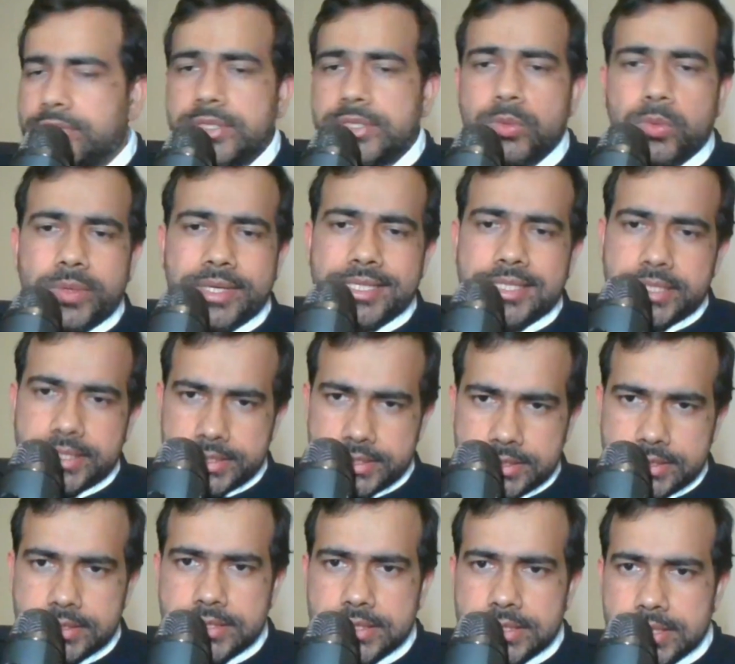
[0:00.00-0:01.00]
you're a quant
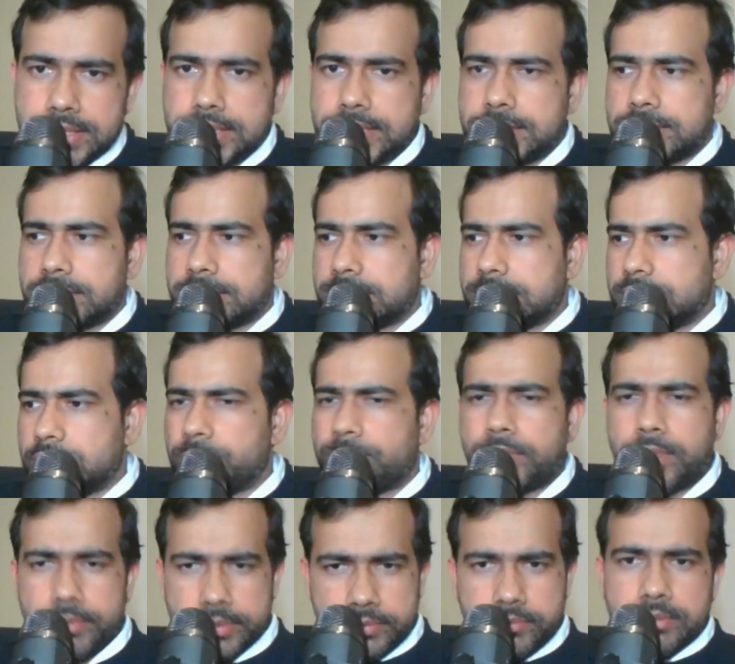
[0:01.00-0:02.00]
trader, uh, you
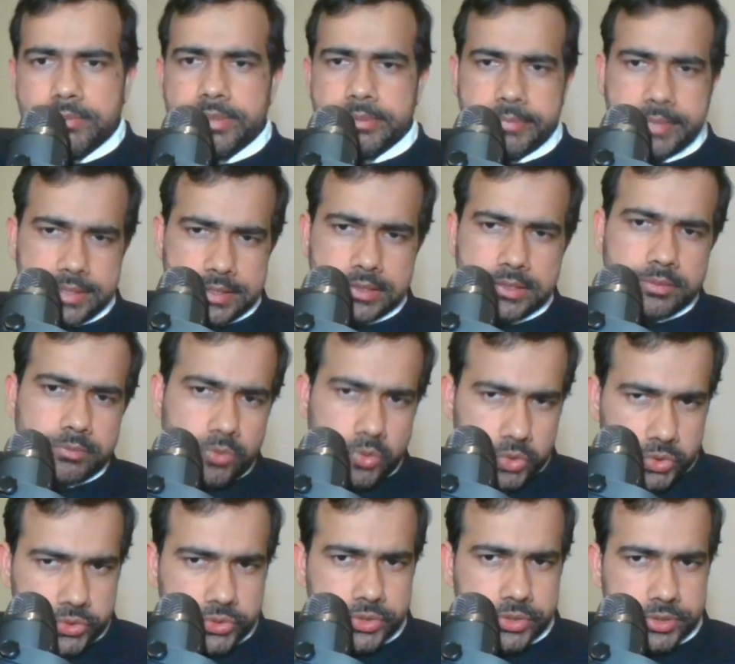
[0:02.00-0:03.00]
probably will be making the
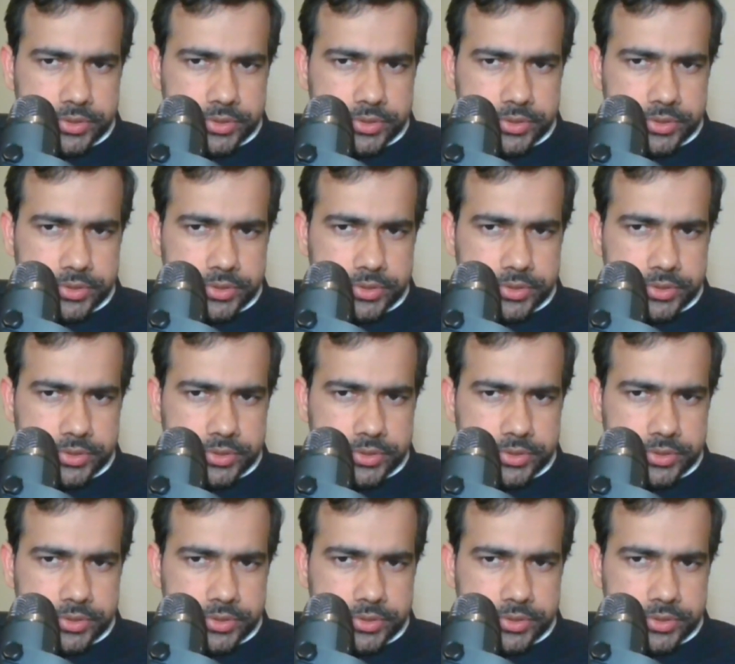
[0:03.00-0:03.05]
most.